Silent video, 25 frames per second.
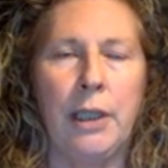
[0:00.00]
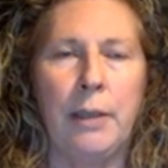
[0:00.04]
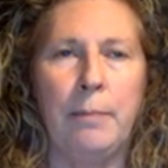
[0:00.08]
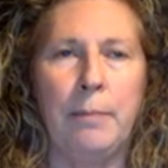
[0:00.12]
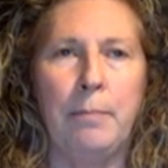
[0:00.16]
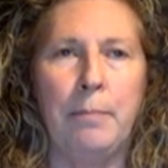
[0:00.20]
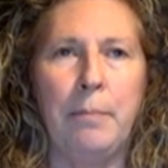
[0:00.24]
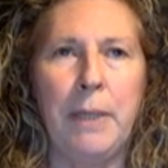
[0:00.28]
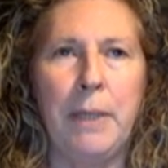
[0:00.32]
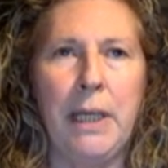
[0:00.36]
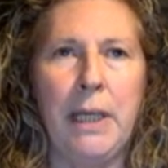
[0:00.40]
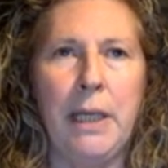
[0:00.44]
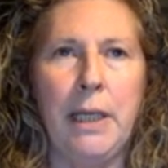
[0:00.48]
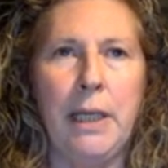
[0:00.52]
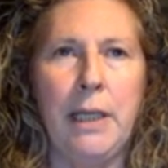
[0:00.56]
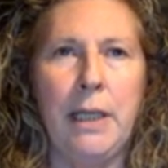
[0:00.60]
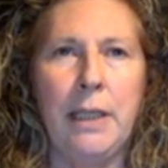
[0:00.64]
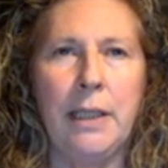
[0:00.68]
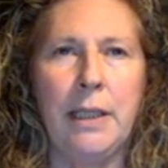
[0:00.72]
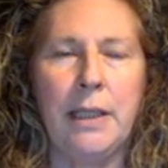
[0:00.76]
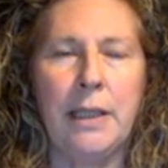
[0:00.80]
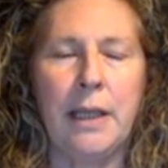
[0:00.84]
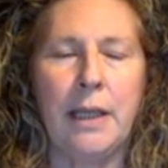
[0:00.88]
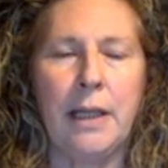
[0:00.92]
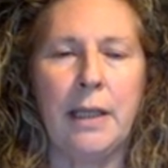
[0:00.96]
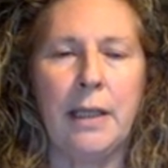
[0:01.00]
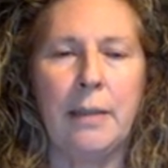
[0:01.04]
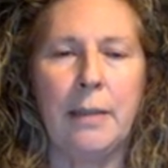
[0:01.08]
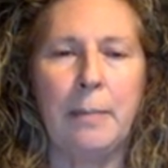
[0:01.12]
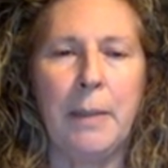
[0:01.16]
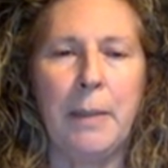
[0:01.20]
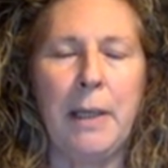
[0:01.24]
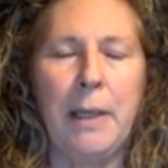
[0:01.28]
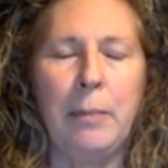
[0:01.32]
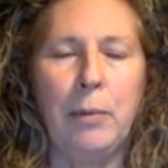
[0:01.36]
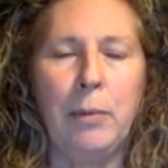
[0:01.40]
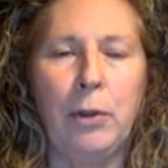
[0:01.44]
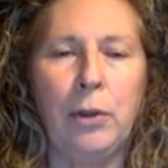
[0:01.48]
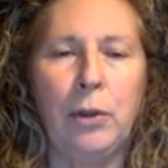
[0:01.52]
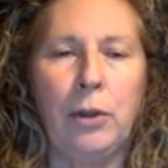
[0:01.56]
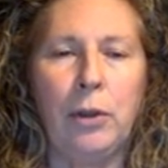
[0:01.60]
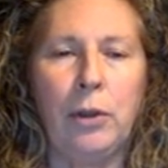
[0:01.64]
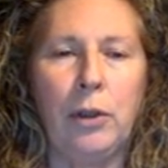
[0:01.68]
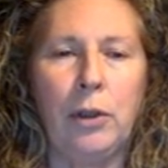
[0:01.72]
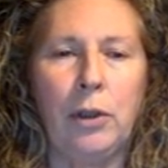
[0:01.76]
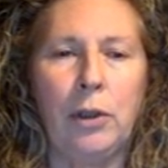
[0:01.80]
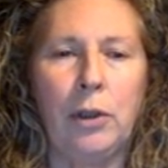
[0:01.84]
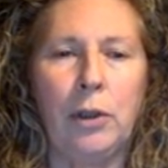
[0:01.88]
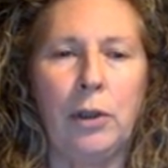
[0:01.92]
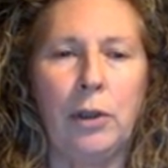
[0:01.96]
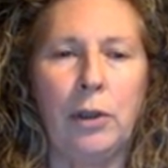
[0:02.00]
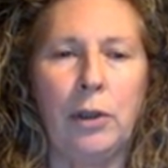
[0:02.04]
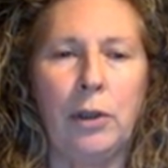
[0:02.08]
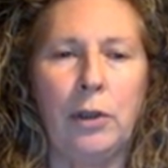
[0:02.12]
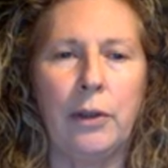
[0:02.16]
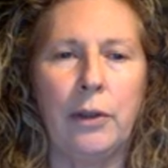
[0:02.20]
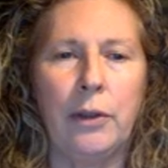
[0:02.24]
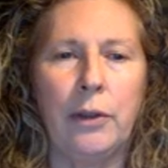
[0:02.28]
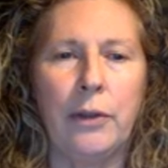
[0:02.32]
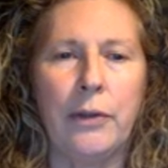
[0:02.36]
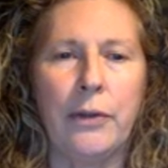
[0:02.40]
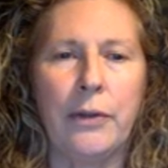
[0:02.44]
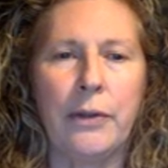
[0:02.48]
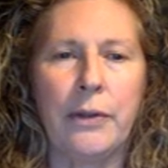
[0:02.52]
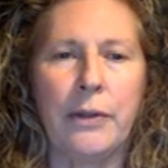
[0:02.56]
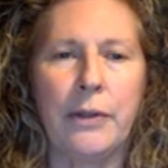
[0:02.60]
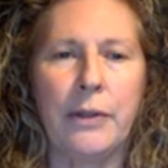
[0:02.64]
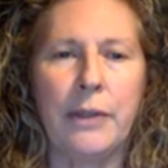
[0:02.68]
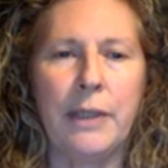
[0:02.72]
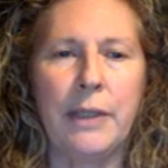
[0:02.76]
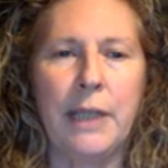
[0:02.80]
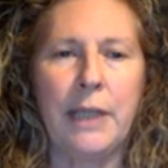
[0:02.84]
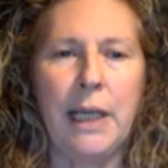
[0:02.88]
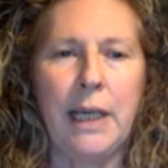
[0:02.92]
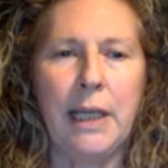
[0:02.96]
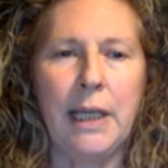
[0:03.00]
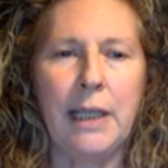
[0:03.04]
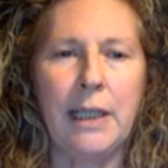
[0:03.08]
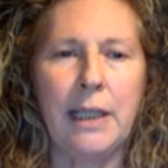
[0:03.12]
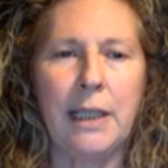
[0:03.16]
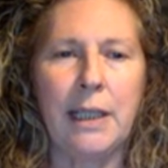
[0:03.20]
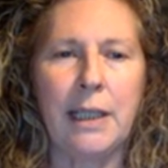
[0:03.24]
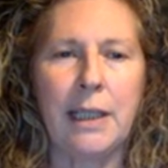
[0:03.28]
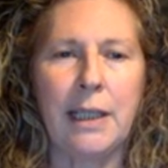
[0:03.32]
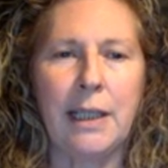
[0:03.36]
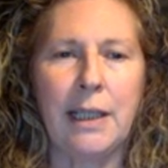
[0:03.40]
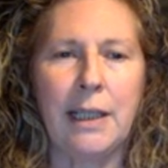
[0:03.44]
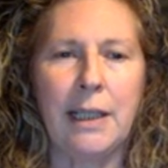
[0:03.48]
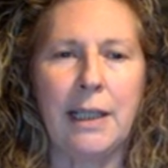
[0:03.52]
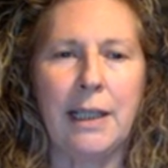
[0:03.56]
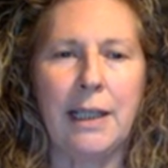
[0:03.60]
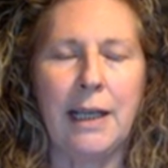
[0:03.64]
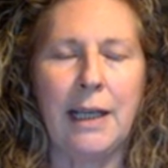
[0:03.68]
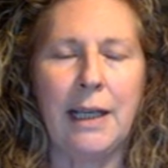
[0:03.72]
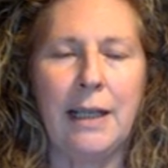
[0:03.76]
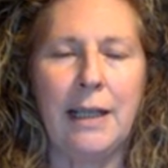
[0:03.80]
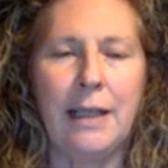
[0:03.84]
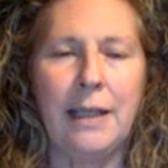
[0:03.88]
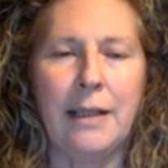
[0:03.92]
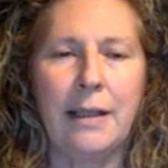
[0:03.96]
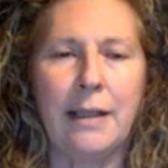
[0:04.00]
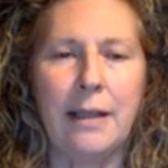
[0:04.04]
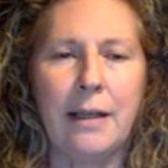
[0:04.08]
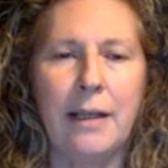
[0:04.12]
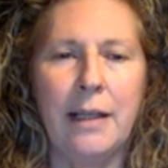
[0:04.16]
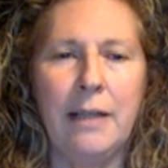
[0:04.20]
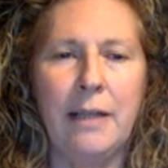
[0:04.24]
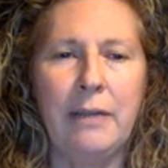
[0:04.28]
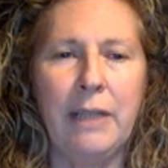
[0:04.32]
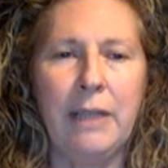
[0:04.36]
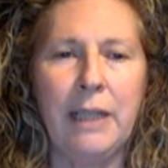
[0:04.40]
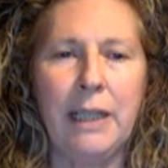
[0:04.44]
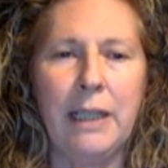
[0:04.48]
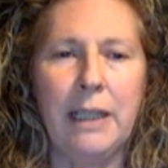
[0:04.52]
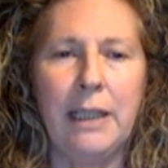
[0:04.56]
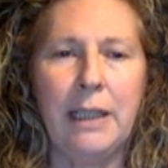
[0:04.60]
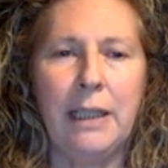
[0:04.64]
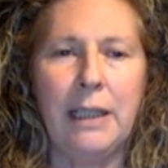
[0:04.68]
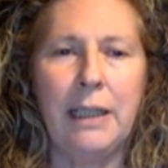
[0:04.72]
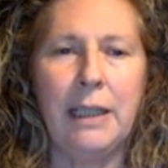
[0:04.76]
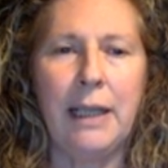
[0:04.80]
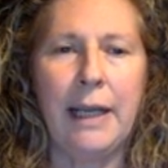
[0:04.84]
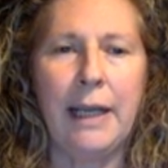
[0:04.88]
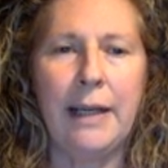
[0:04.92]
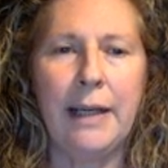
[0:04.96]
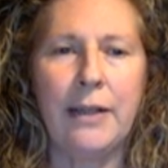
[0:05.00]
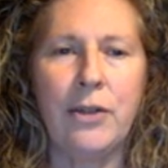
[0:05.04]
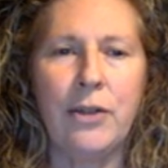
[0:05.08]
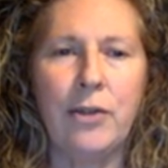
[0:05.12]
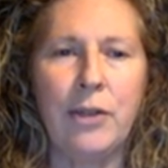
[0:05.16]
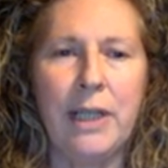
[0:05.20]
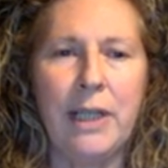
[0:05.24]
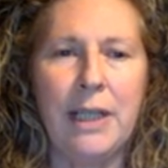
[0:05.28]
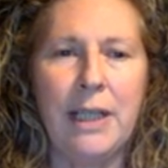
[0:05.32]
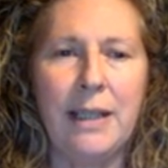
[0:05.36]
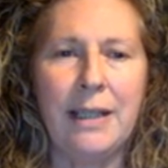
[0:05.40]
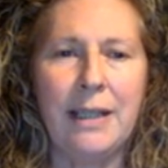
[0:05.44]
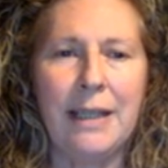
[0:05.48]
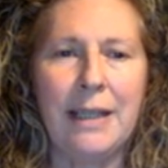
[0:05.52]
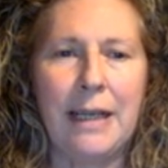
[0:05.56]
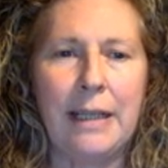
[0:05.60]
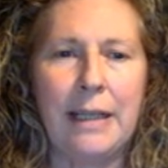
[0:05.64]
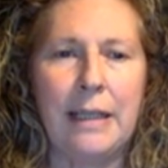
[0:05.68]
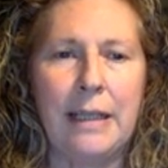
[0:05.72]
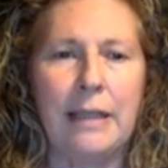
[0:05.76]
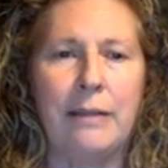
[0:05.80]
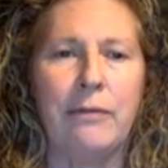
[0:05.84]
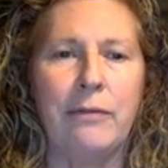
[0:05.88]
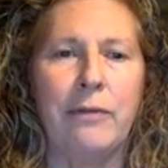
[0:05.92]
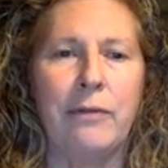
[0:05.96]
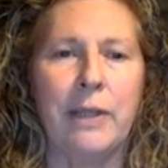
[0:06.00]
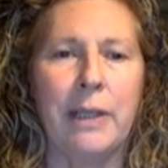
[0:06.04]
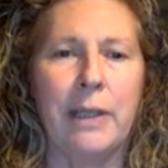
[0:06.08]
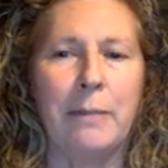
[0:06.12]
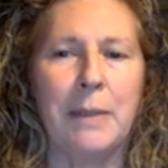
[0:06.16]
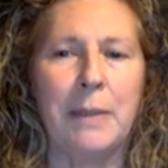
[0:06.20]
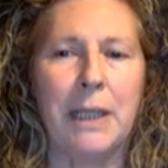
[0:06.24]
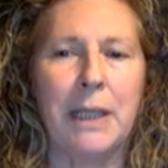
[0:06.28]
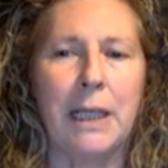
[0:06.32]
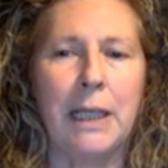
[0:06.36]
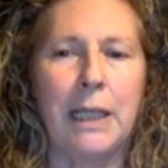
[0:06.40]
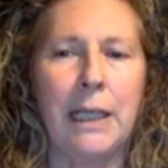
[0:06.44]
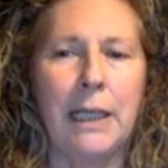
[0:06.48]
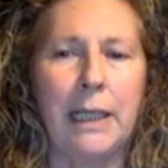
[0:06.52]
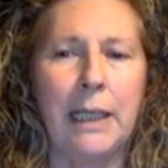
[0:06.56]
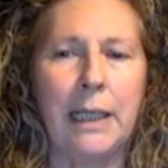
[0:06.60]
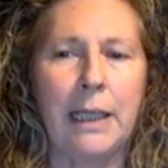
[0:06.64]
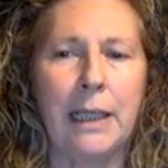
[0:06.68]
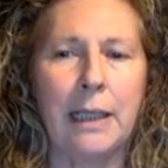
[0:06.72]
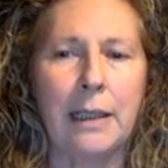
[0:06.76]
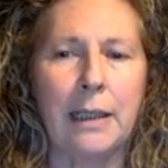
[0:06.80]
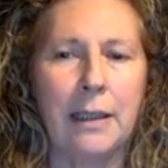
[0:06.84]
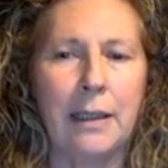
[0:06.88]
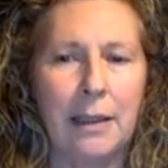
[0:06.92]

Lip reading: means that people see it and it's kind of like a little extra incentive for them to click